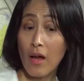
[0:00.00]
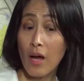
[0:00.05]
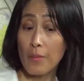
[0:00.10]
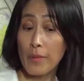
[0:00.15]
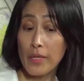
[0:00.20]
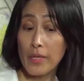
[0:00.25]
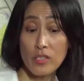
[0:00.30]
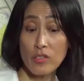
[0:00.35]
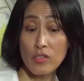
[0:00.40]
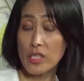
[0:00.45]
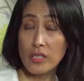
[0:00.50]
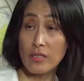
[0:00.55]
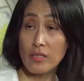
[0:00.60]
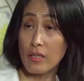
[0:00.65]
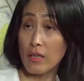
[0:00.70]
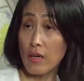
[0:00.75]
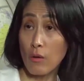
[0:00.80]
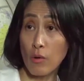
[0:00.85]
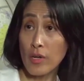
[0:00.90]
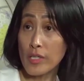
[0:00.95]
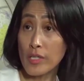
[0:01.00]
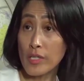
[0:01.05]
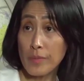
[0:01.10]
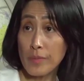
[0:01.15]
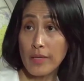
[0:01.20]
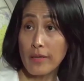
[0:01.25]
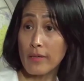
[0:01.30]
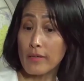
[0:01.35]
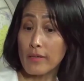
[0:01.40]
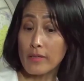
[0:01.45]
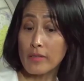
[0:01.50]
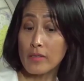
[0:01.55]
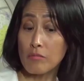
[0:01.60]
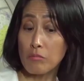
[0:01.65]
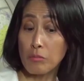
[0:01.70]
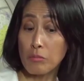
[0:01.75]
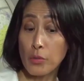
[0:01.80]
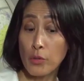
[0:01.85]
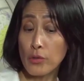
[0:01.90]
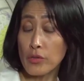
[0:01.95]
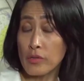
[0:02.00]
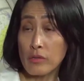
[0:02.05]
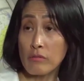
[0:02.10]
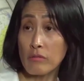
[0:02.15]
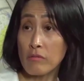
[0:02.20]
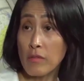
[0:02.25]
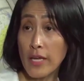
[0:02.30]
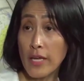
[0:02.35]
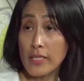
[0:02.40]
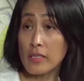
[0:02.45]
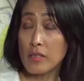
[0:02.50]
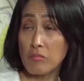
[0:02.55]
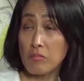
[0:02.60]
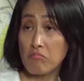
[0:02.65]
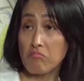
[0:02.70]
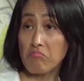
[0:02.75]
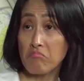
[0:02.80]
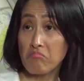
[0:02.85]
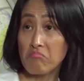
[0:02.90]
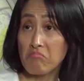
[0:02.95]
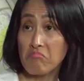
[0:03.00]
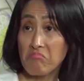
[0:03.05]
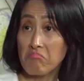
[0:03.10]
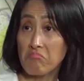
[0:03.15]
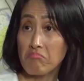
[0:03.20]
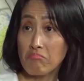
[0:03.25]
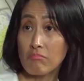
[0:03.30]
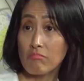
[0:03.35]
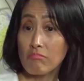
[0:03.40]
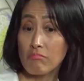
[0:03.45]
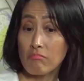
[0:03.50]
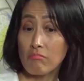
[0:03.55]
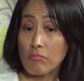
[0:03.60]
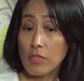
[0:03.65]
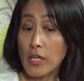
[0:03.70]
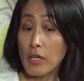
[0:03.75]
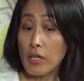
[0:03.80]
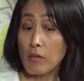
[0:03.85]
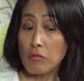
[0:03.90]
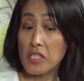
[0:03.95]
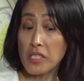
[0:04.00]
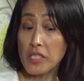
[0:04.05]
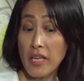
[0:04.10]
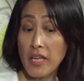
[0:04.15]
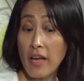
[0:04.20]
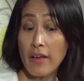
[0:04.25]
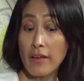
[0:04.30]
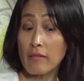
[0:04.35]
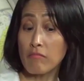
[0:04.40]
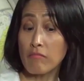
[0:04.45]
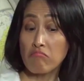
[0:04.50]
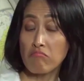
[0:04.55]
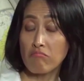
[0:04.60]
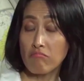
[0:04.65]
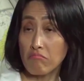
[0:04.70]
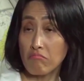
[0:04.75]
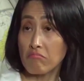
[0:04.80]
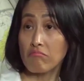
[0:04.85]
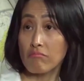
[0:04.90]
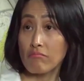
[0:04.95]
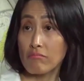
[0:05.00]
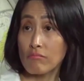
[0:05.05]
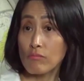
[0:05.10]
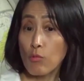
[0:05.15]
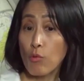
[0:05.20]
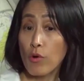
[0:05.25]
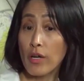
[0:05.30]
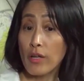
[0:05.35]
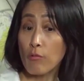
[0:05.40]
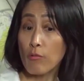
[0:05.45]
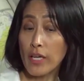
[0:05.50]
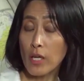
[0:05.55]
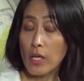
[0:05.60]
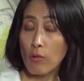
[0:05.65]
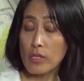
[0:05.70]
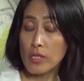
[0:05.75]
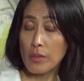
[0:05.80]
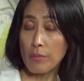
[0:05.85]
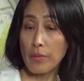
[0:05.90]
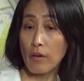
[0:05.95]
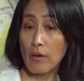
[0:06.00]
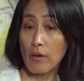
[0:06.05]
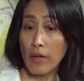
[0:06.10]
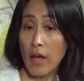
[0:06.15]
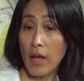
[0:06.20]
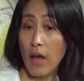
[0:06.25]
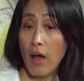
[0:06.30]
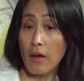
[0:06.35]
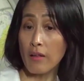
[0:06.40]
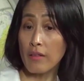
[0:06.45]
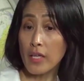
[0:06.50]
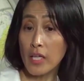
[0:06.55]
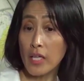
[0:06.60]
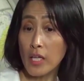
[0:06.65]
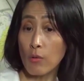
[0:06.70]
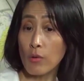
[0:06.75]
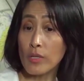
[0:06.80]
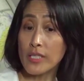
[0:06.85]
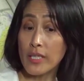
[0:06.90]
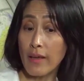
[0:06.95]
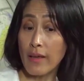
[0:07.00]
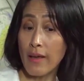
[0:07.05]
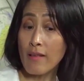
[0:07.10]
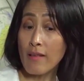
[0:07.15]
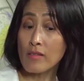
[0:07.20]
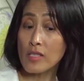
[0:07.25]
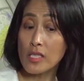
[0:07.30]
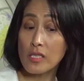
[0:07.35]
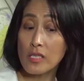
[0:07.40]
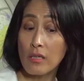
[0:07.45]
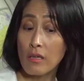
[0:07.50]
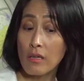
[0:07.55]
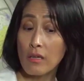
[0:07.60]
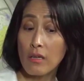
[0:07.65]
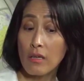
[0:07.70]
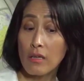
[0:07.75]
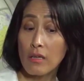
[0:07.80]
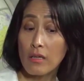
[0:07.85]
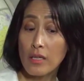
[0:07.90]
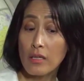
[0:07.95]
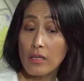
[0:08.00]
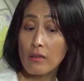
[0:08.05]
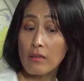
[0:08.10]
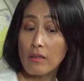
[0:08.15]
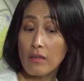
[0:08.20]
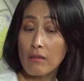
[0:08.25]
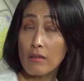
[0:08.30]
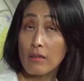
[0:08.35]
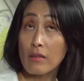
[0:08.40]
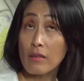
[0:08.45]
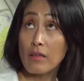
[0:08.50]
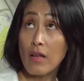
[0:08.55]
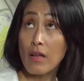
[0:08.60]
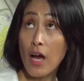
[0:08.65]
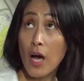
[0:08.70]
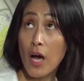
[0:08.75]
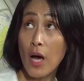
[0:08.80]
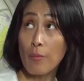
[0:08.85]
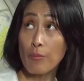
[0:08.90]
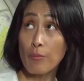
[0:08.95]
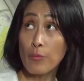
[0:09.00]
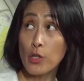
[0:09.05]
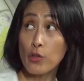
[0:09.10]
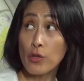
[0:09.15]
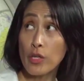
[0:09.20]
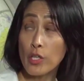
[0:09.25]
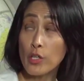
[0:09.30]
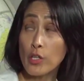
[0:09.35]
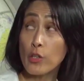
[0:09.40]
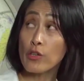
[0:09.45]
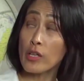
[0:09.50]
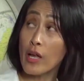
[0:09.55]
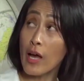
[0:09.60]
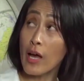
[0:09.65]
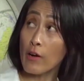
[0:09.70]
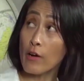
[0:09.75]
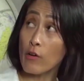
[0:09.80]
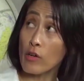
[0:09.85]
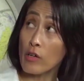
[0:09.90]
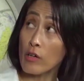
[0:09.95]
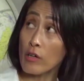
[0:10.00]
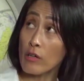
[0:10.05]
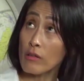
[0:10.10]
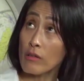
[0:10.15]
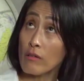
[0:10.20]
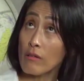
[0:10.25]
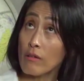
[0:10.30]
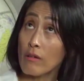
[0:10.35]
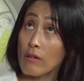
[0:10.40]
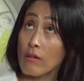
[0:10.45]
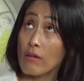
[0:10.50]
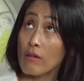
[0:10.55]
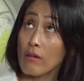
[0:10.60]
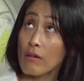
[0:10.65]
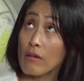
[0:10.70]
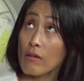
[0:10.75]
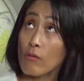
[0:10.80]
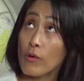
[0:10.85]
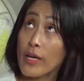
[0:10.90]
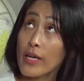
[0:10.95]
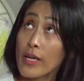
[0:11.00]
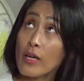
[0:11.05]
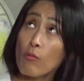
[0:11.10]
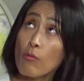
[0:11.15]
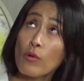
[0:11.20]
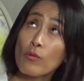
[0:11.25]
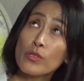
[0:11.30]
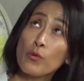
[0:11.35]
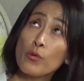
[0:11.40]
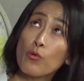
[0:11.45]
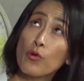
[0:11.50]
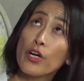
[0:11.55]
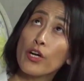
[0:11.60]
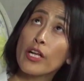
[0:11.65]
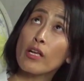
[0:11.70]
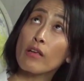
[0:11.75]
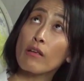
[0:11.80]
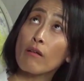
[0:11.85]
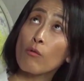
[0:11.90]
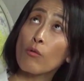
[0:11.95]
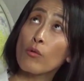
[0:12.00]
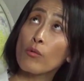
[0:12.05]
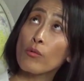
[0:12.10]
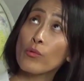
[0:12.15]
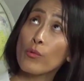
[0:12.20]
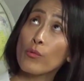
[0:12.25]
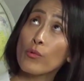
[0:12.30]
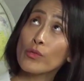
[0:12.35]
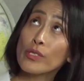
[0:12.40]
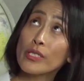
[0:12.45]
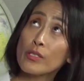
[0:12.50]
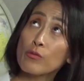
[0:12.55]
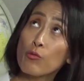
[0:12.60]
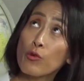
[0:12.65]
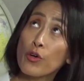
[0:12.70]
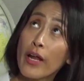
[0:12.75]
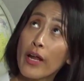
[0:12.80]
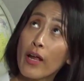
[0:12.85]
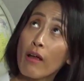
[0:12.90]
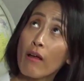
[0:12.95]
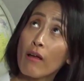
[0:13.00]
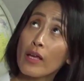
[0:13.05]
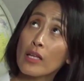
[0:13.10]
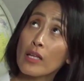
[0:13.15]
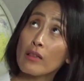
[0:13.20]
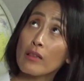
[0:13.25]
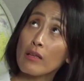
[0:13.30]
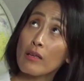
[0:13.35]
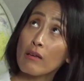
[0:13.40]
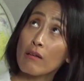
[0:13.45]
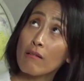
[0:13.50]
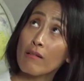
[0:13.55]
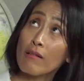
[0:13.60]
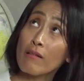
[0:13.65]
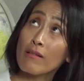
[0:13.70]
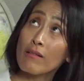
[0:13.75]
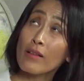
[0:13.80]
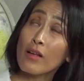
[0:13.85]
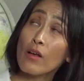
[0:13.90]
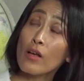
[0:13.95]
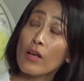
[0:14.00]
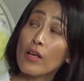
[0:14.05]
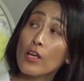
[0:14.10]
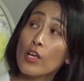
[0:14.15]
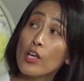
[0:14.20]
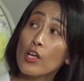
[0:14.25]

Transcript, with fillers: um, it's just going to get worse because Putin has, you know, he said when, when he was in Pyongyang that he was against illegal um, unilateral. What did what was the word he what was his wording? Illegal